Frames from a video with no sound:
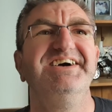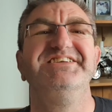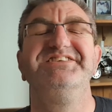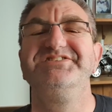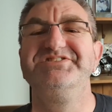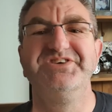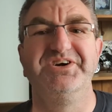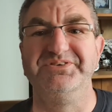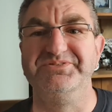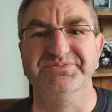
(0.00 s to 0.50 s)

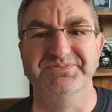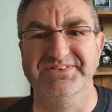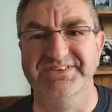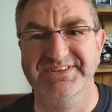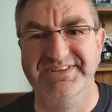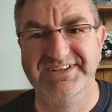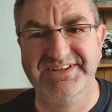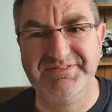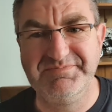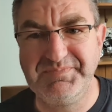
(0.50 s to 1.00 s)
Don't.
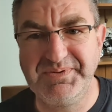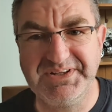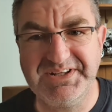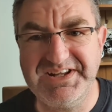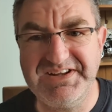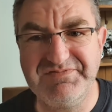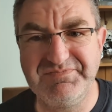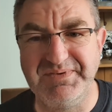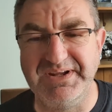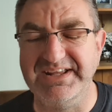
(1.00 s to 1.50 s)

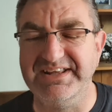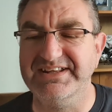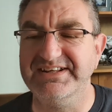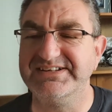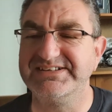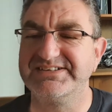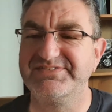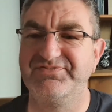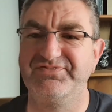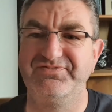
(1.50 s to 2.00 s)
Believe me,
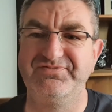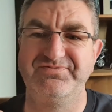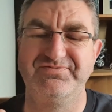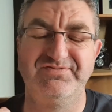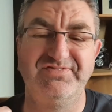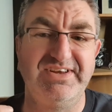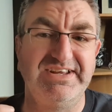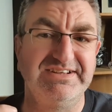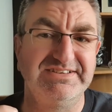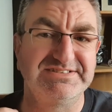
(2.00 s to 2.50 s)
this
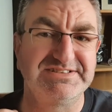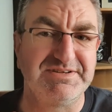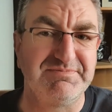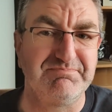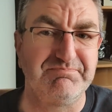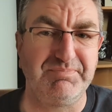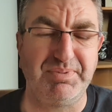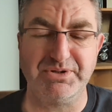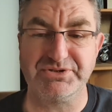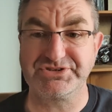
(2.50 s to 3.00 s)
feels
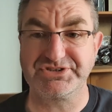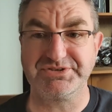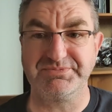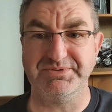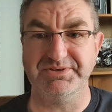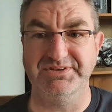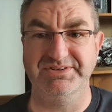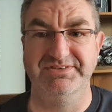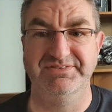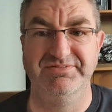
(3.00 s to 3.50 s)

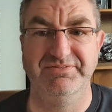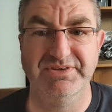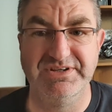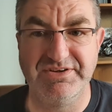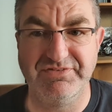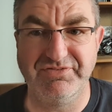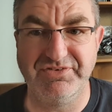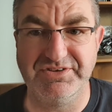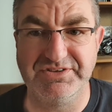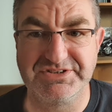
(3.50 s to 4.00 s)
impossible when you
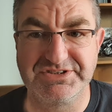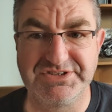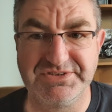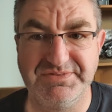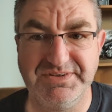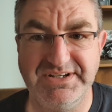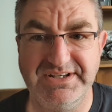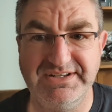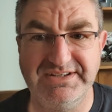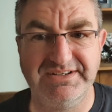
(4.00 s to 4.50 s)
first do
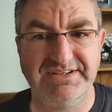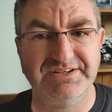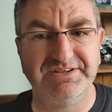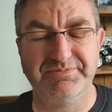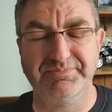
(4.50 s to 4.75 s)
it.